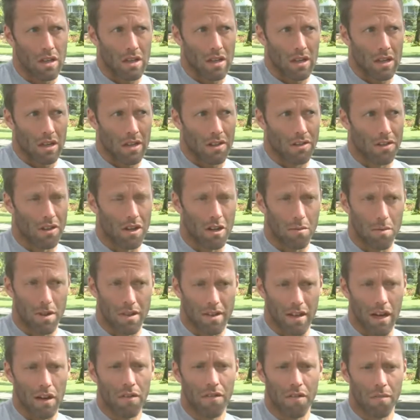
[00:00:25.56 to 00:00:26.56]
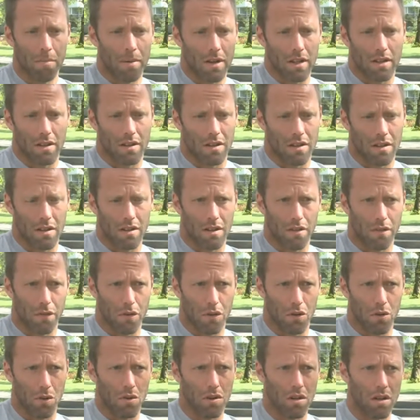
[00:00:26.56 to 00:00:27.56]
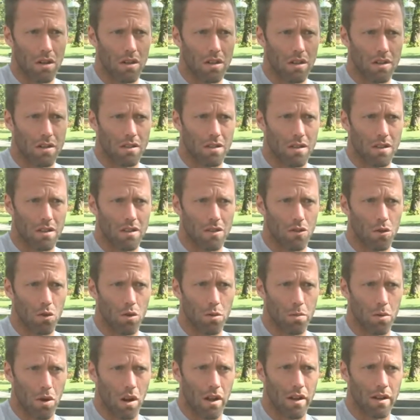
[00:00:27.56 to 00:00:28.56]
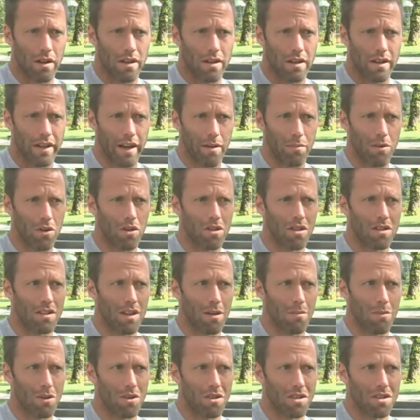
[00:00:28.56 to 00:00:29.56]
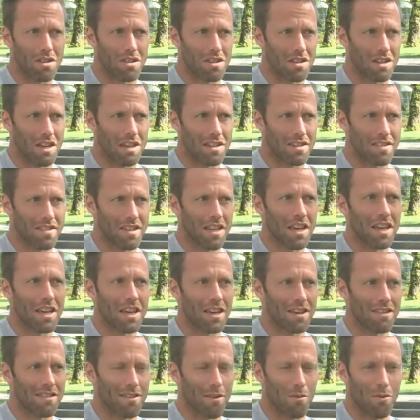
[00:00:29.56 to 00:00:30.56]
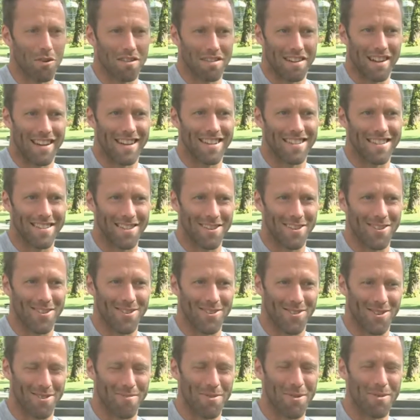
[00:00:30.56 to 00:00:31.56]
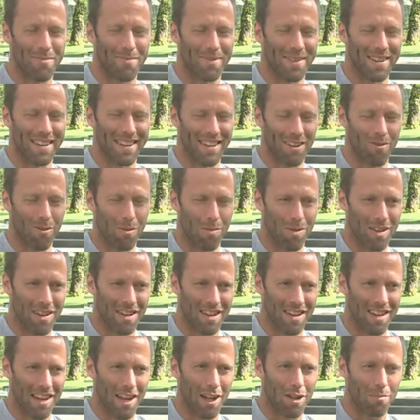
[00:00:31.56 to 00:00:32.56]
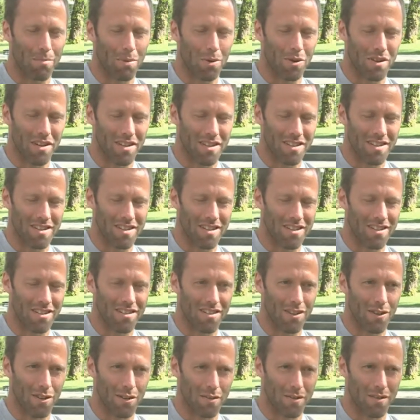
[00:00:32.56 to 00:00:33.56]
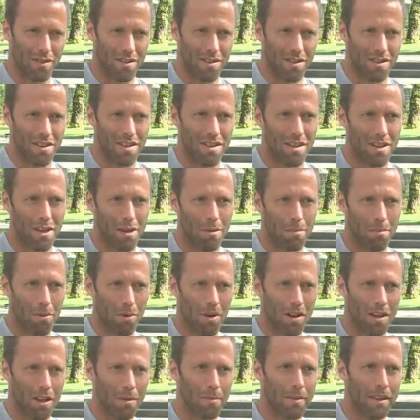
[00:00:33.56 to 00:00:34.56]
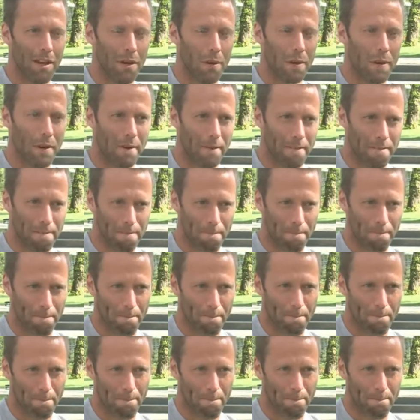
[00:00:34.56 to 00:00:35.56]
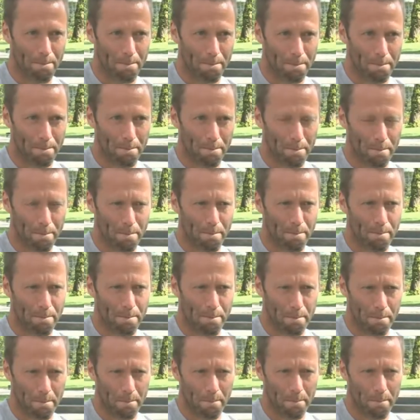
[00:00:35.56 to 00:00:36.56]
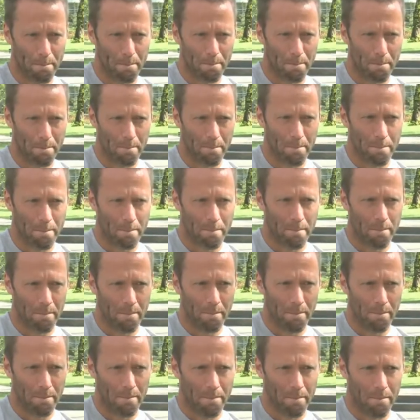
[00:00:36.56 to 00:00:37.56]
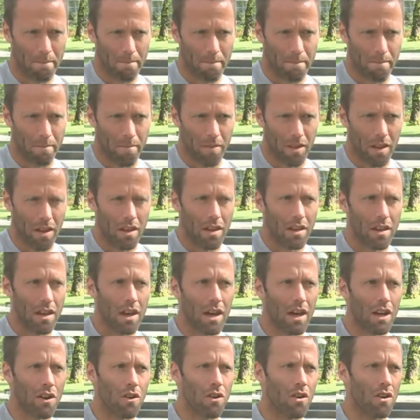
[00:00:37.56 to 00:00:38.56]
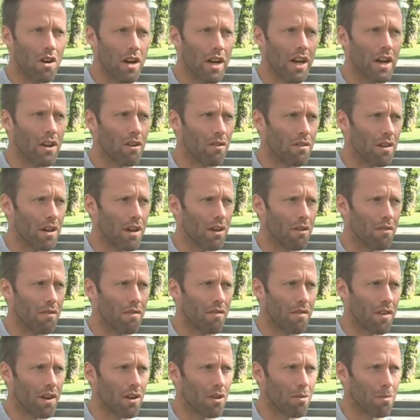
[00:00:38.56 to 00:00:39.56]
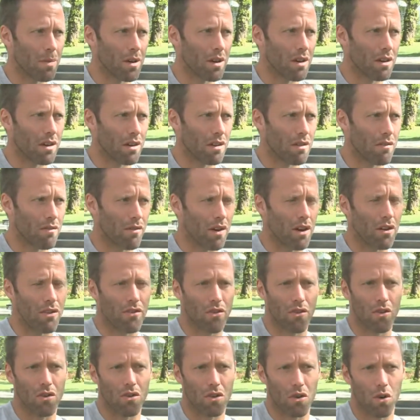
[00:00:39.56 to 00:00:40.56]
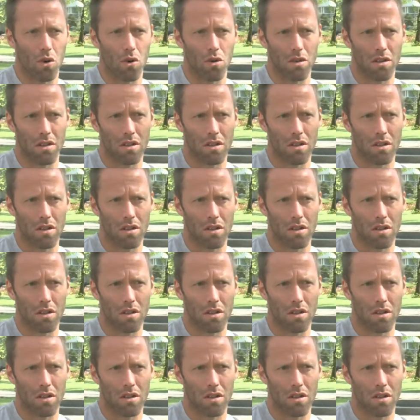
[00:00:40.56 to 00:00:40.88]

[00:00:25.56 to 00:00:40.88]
It's gonna be tough, but uh, for sure, it's it's doable. I'm not I'm not as sick as I was last year, so I'm hoping hoping I can help Horia this year instead of uh, pulling him down. Last year it was some problems, but yeah, now... no, I had a, I had a very big, uh, very strong cold